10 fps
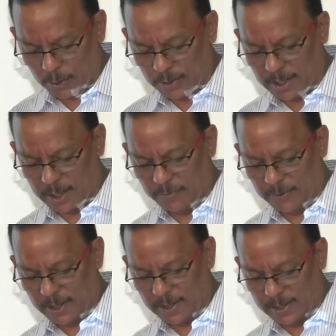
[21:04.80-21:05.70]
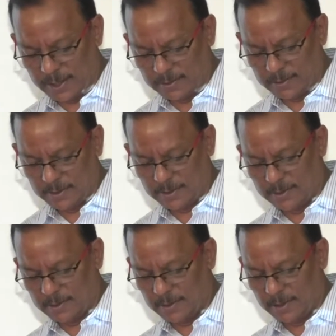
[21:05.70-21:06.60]
through the referral
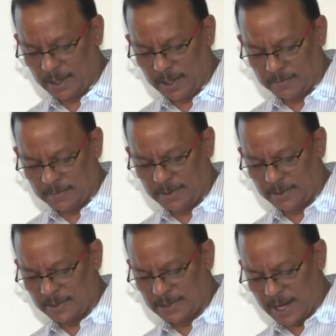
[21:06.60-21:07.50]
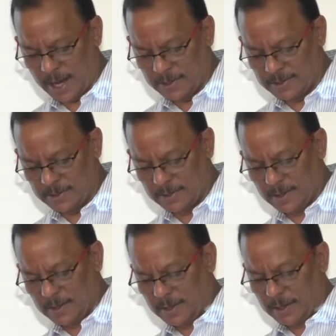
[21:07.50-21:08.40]
you know, chats,
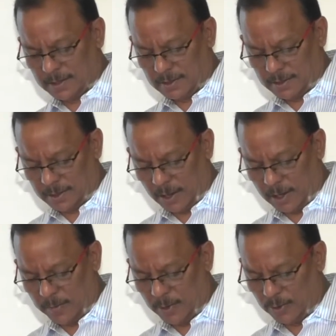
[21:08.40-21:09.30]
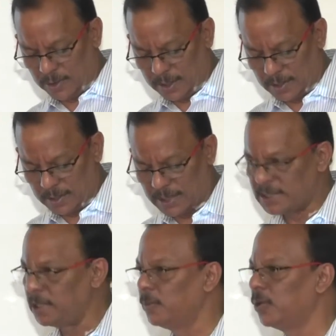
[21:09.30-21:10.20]
talk about
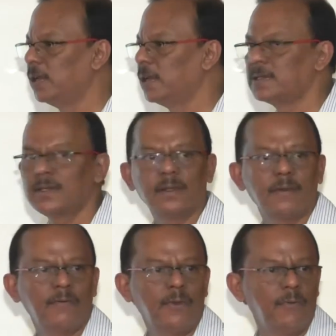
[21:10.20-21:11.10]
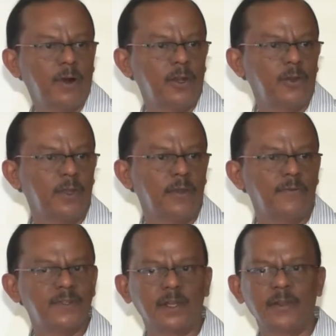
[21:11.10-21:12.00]
testimonials. We want to
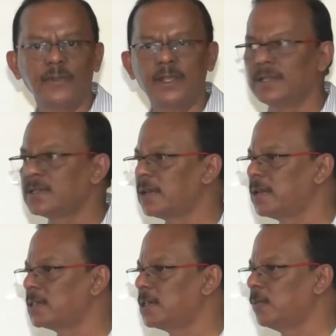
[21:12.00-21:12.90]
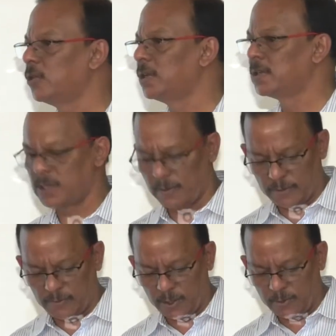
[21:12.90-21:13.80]
give certificates or testimonials to our
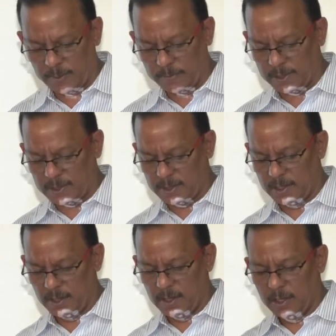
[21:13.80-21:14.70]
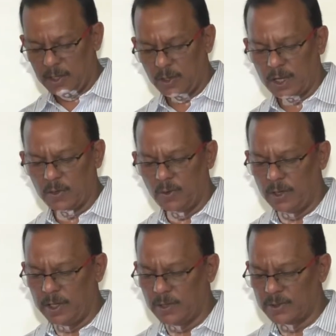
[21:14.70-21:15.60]
fellow members. You can go
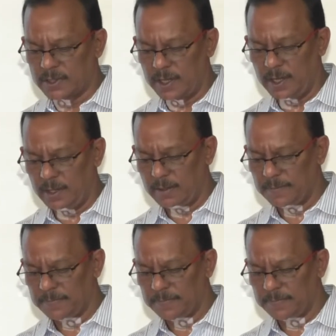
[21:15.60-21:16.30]
into screen